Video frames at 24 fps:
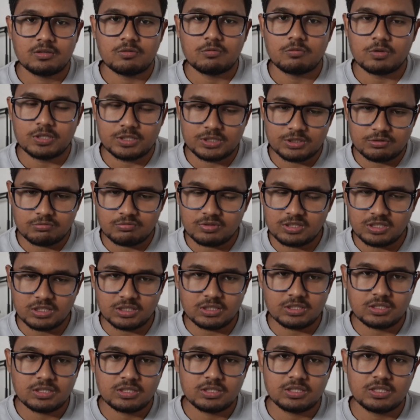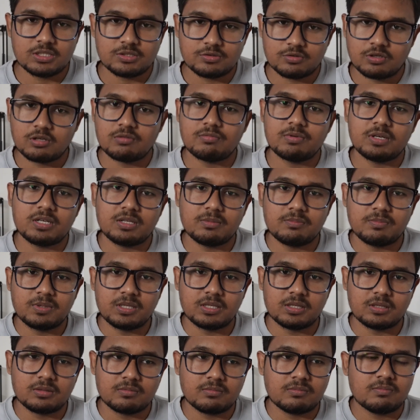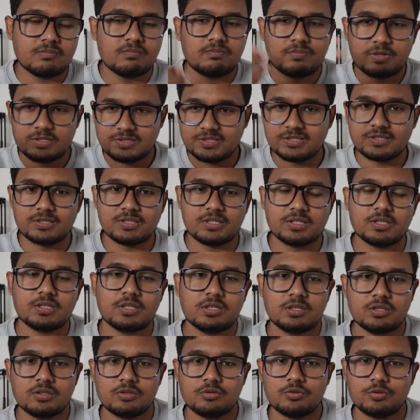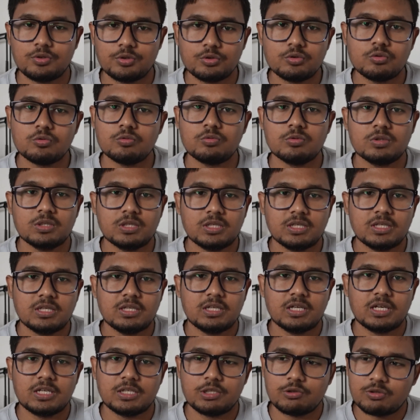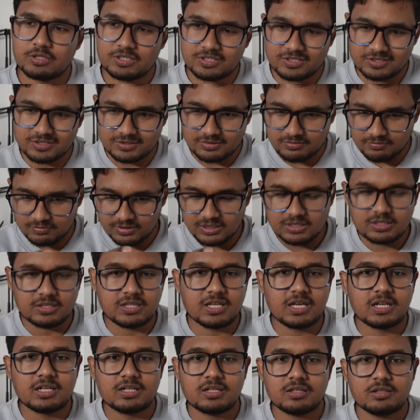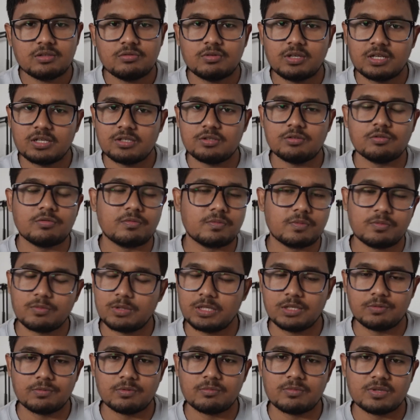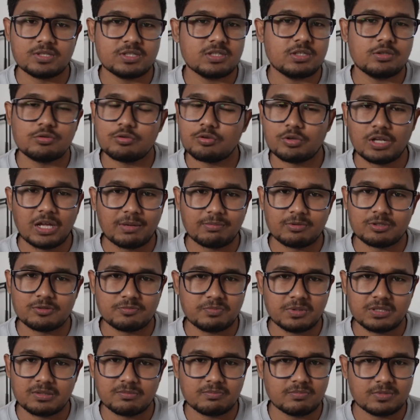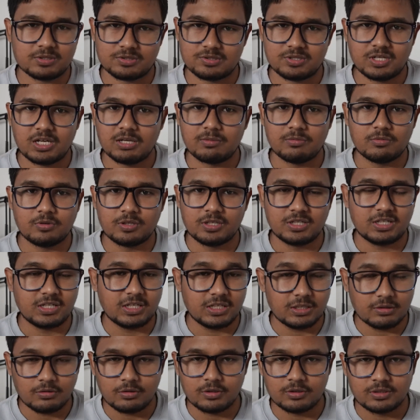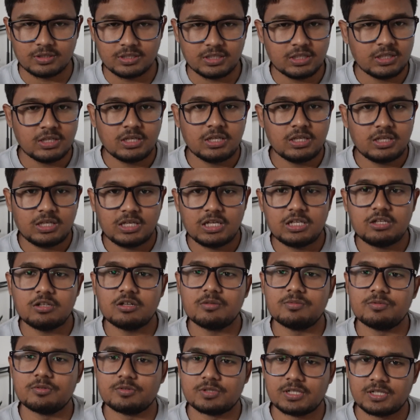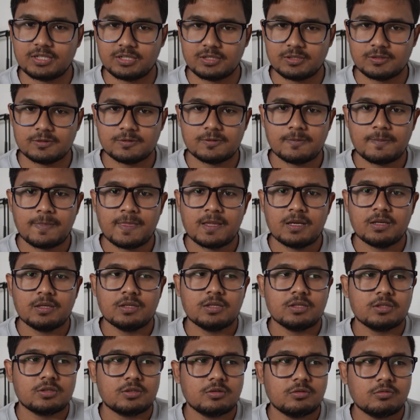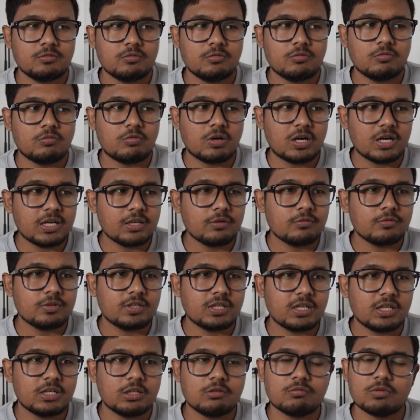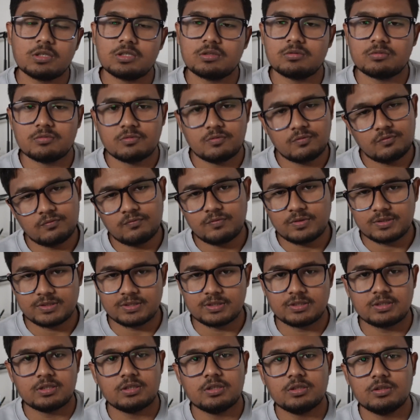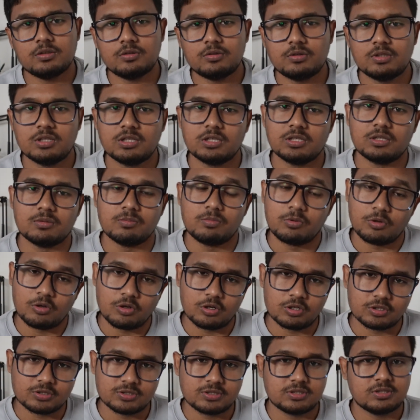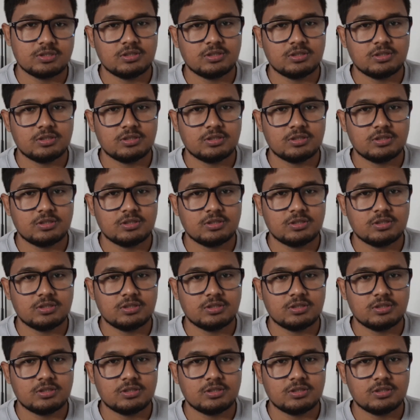What you need is already being presented to you, and you can just read that to get your information. You don't have to spend much time on any of those articles. So why would anyone visit the blogs?